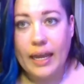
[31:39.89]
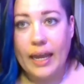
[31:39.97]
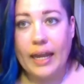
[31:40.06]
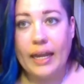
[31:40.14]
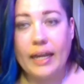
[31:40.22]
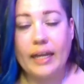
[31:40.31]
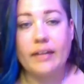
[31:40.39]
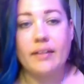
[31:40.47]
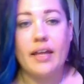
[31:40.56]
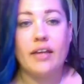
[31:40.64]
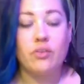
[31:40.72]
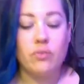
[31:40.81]
and
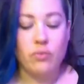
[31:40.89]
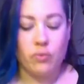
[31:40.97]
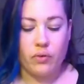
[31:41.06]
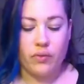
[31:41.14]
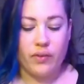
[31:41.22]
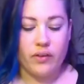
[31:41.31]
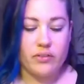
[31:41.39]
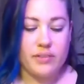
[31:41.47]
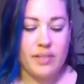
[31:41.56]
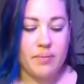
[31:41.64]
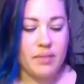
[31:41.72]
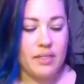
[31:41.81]
that there's
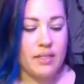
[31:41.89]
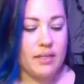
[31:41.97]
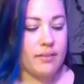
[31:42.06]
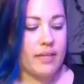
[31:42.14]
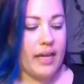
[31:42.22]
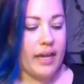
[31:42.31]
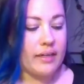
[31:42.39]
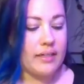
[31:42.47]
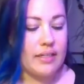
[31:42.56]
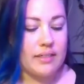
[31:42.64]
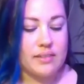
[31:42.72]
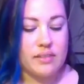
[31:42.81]
something that
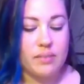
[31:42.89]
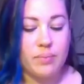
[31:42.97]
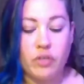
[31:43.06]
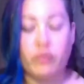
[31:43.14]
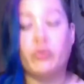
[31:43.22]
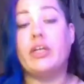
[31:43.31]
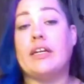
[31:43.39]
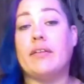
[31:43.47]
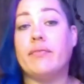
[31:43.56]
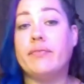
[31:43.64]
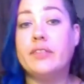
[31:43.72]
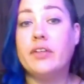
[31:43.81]
needs to be
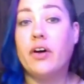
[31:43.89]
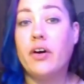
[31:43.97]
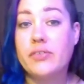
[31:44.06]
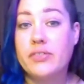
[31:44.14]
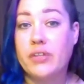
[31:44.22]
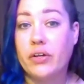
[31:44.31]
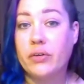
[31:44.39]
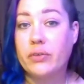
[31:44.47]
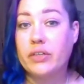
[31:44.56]
grieved also.